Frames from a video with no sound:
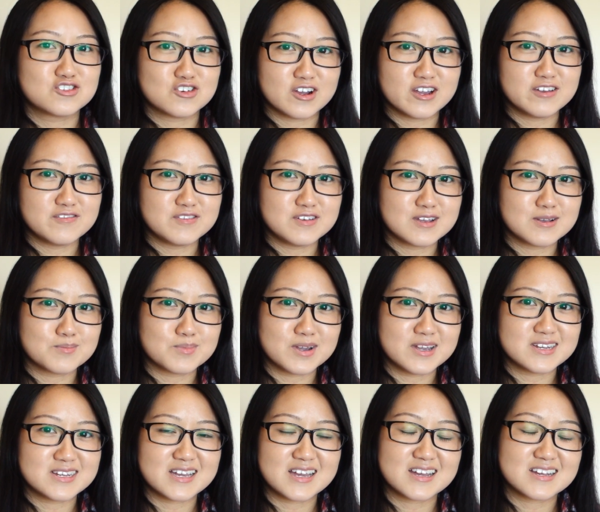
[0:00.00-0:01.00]
driving by
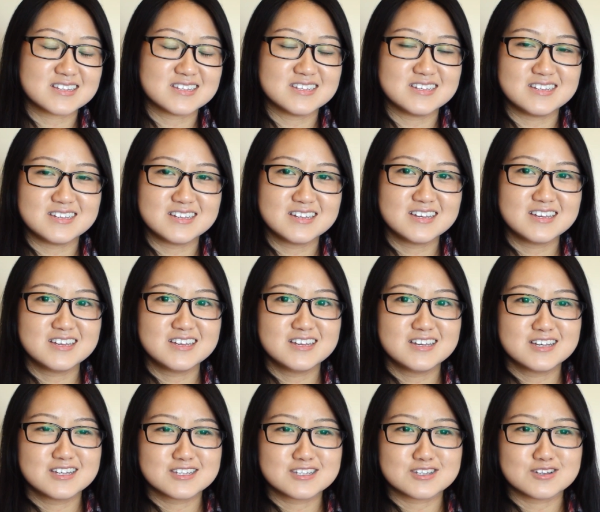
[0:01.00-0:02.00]
taxi.
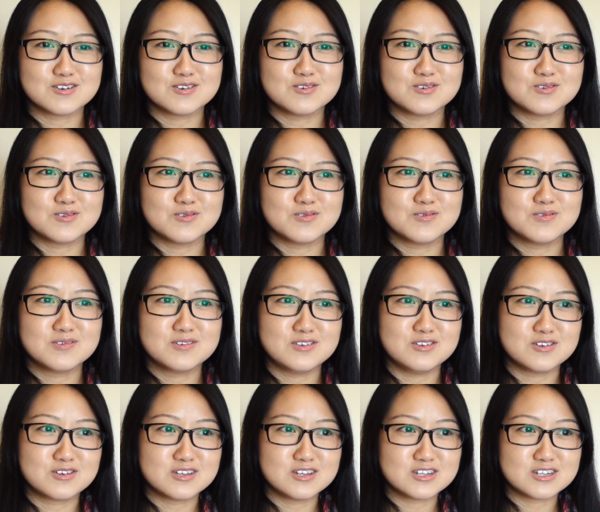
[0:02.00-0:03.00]
So
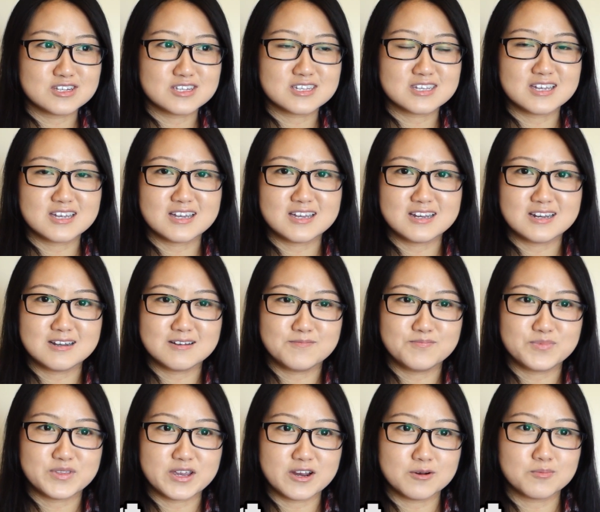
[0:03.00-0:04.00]
you can just
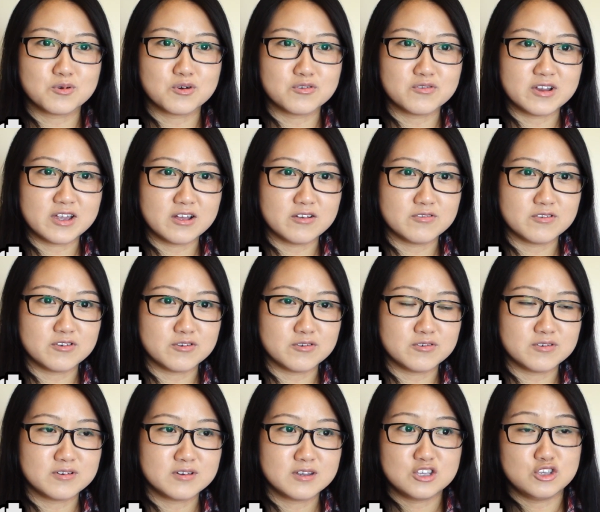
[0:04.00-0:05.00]
get the Airport
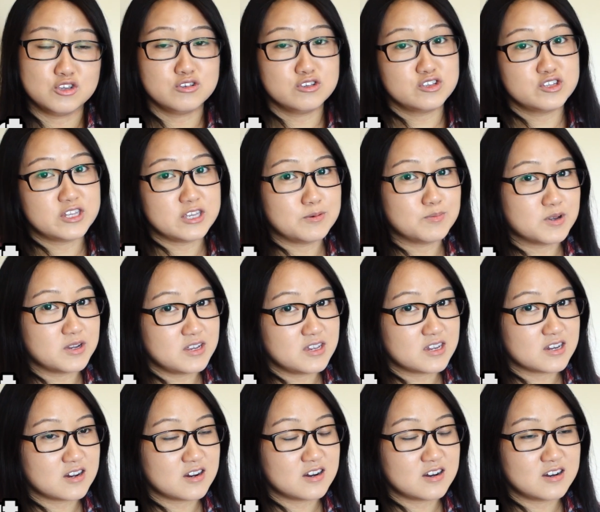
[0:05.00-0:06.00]
Railroad, use your T-Money
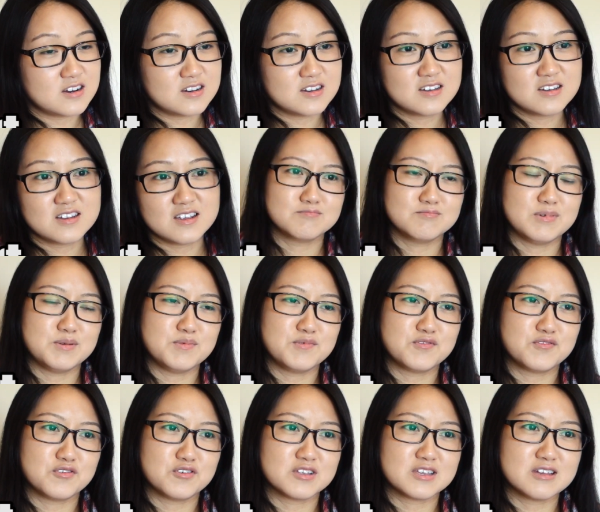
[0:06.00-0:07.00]
card, maybe
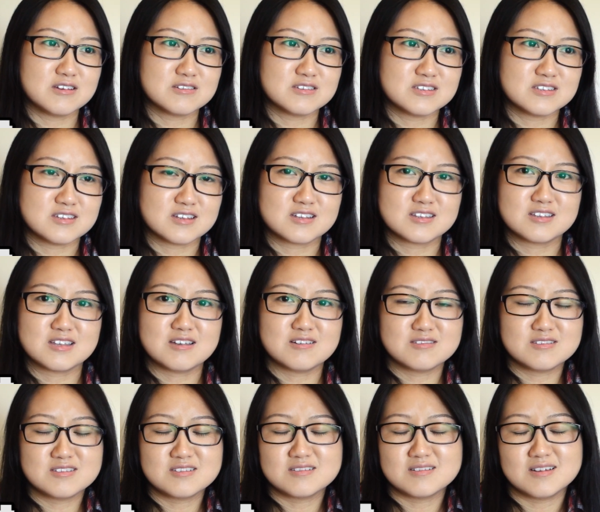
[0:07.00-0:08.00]
4,000,
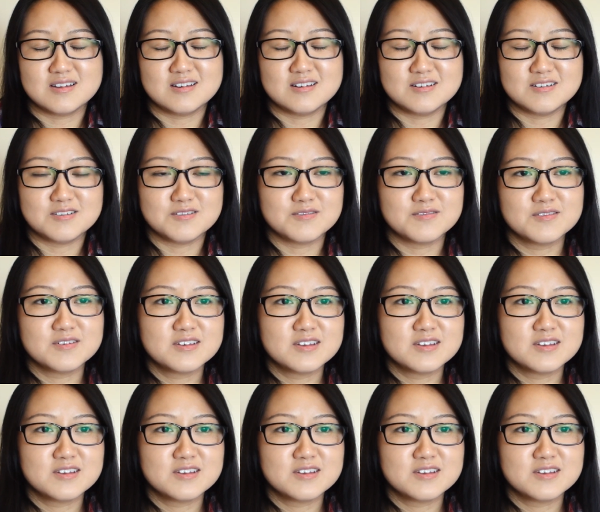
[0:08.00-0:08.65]
6,000, I don't know,